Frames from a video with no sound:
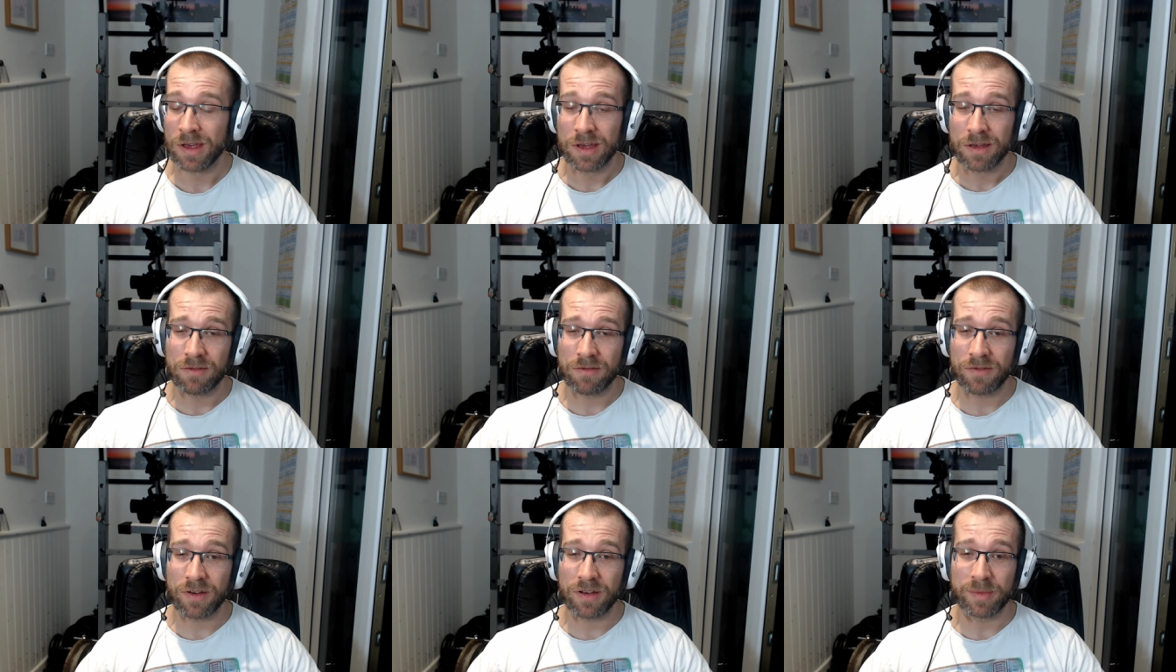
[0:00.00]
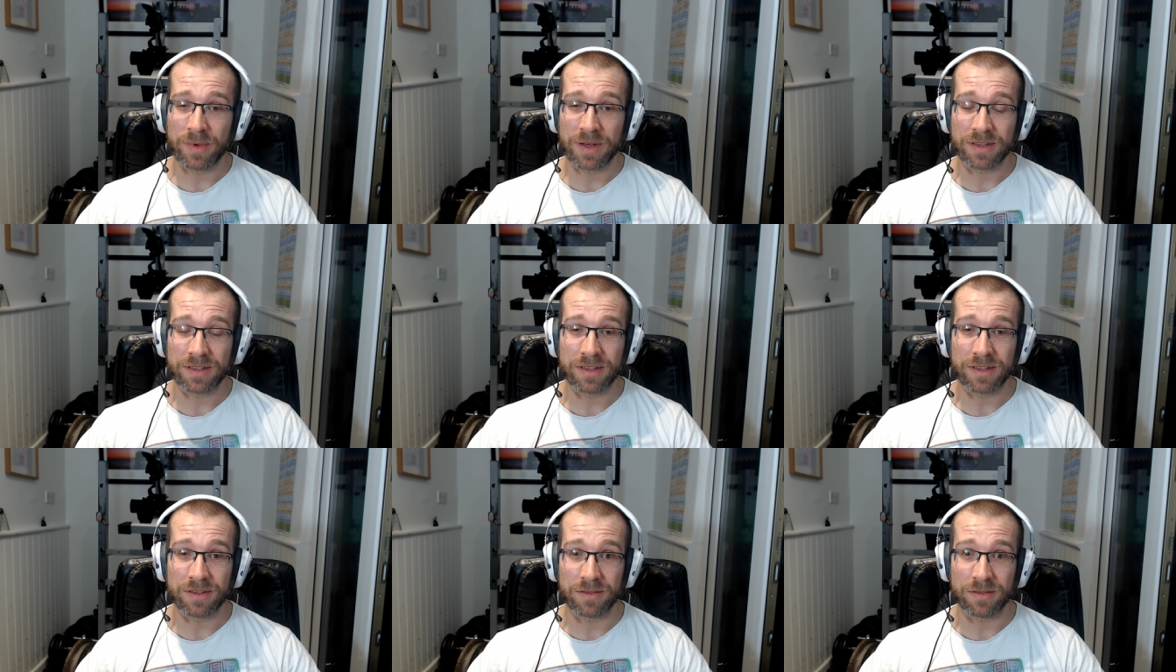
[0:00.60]
for 5
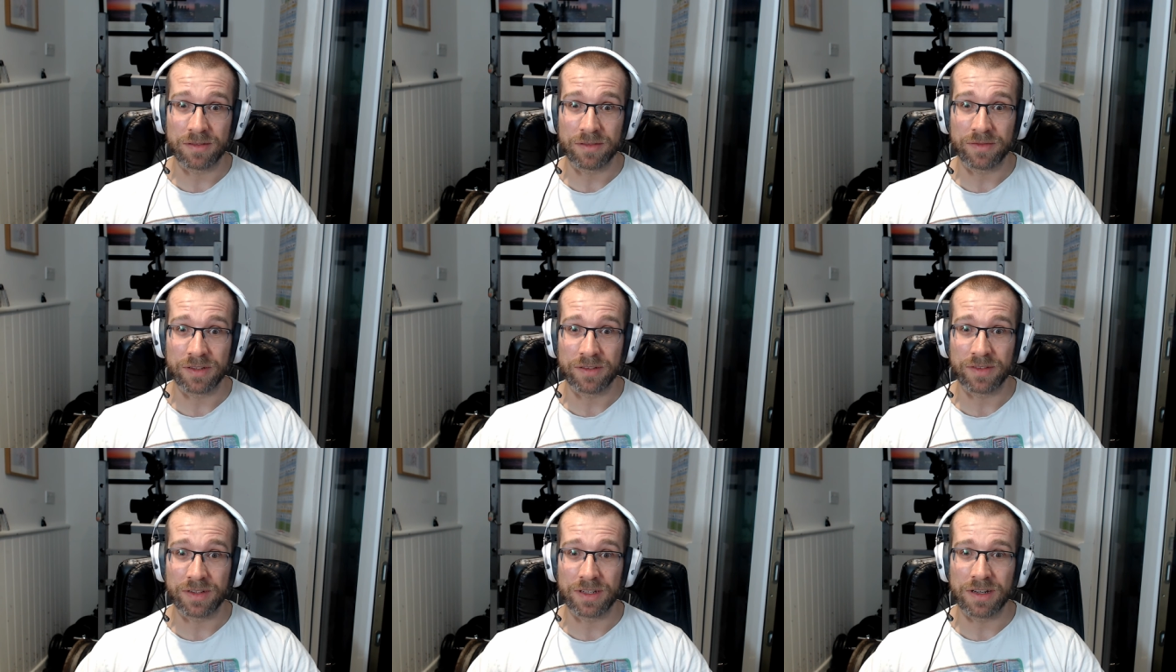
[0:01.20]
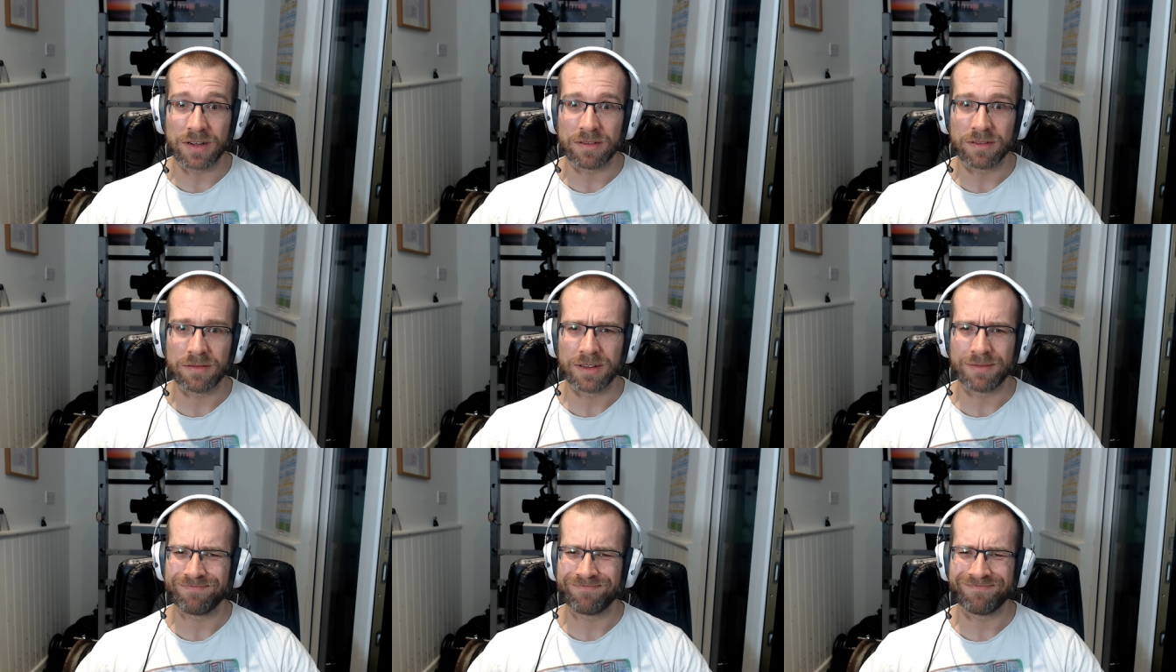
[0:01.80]
minutes to do a review video, and I'm
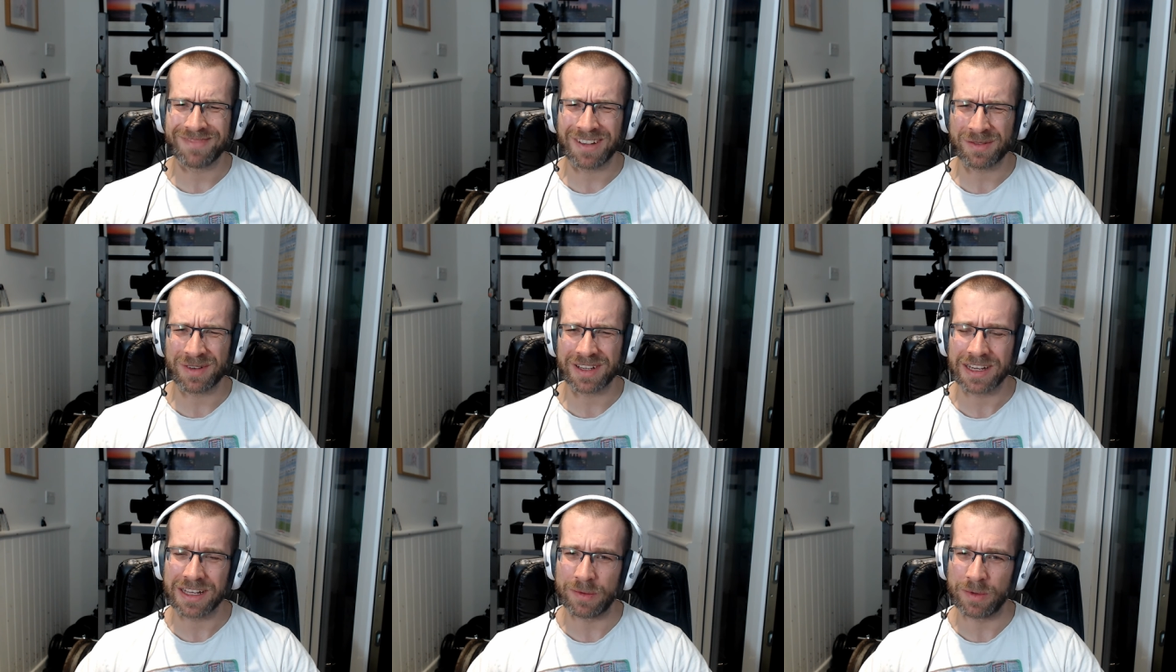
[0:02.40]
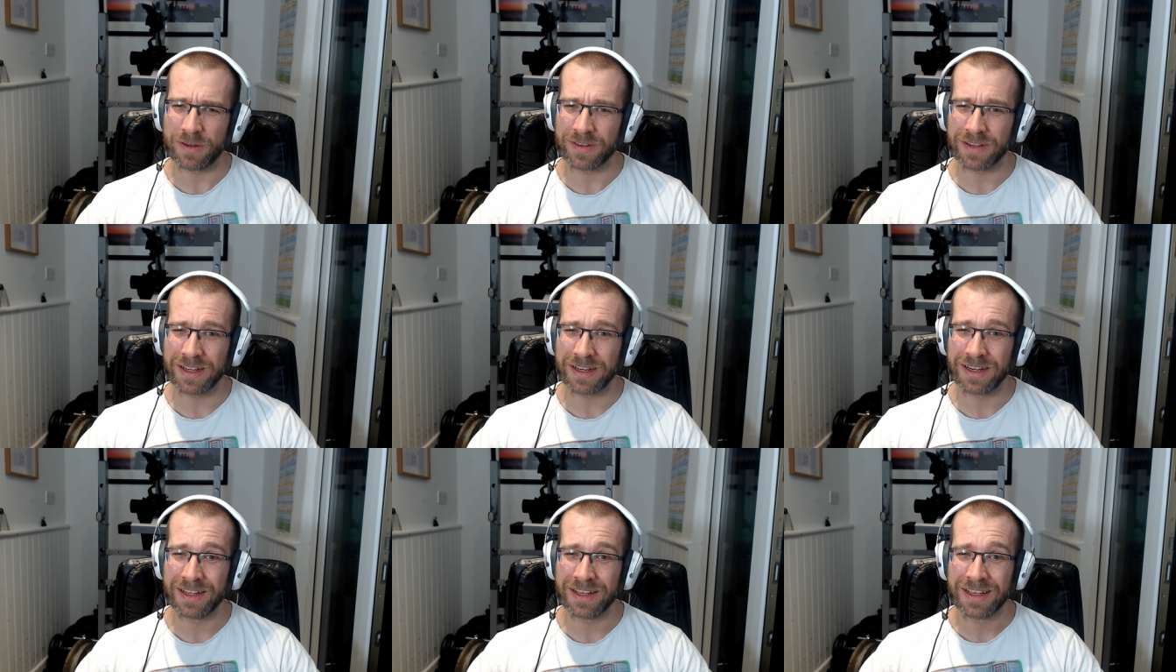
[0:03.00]
like, I want to get them off
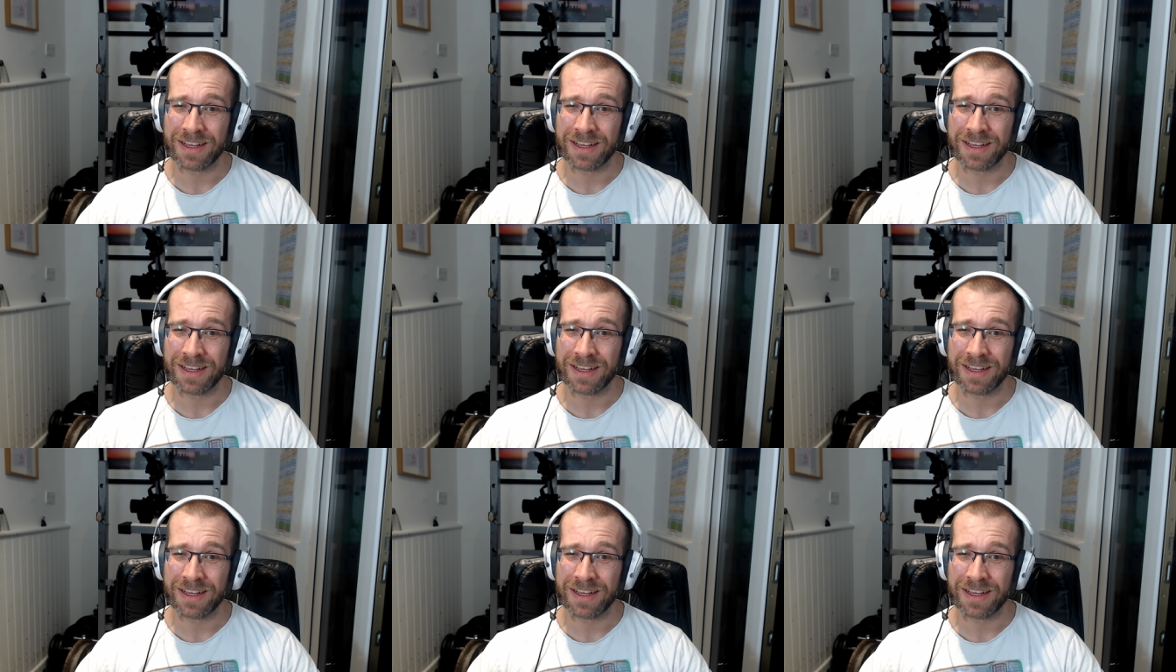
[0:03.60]
again.